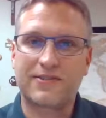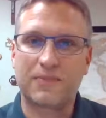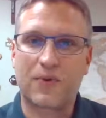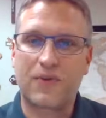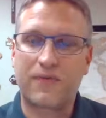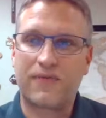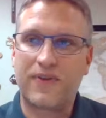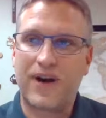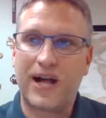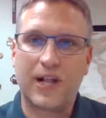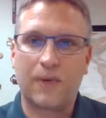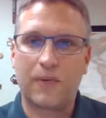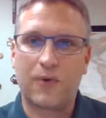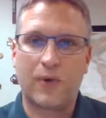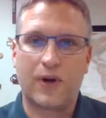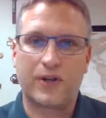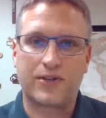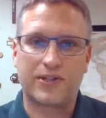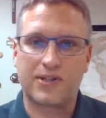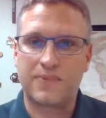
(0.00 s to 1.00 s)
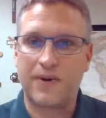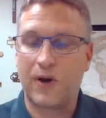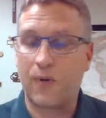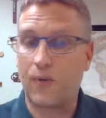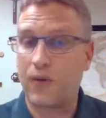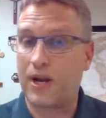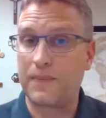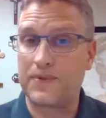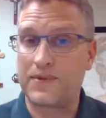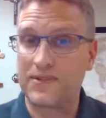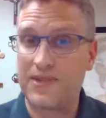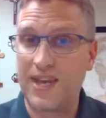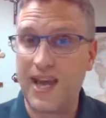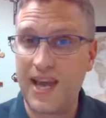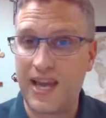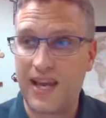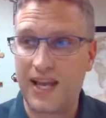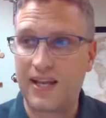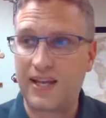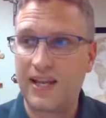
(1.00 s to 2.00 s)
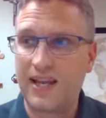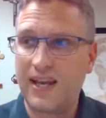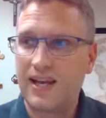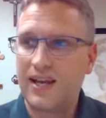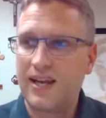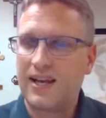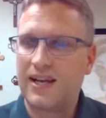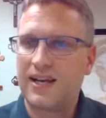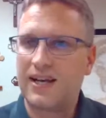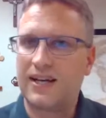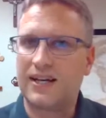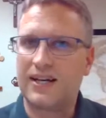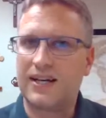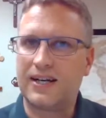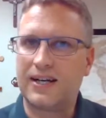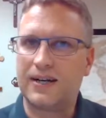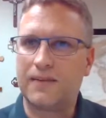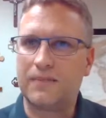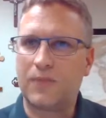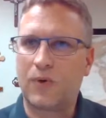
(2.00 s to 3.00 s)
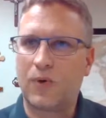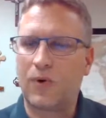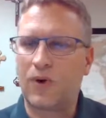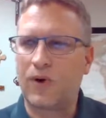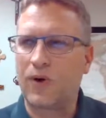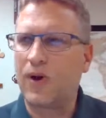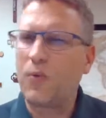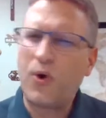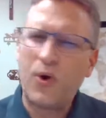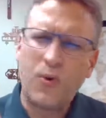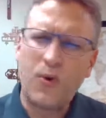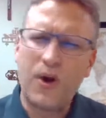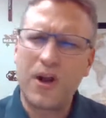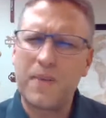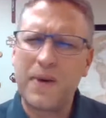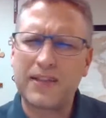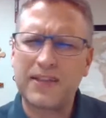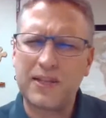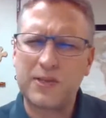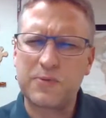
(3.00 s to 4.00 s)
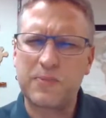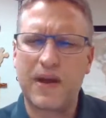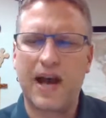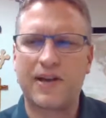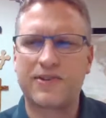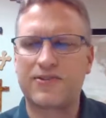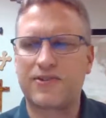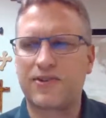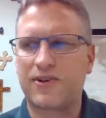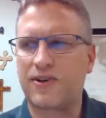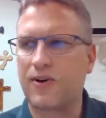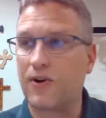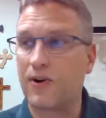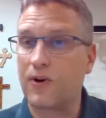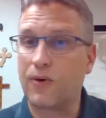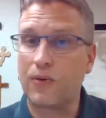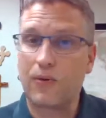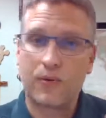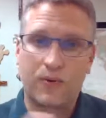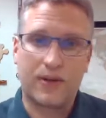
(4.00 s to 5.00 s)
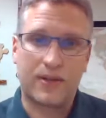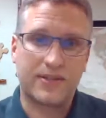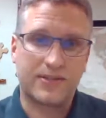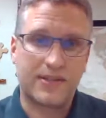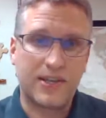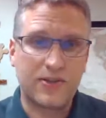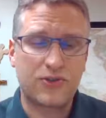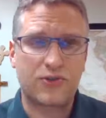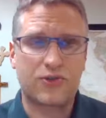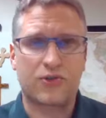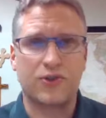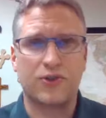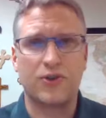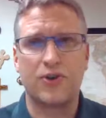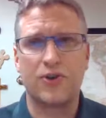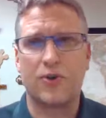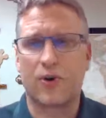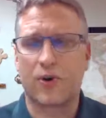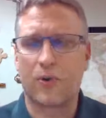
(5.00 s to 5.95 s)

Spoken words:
some follow-up questions about what I'm saying, or oh, well, what about this, Pastor? Or is this true?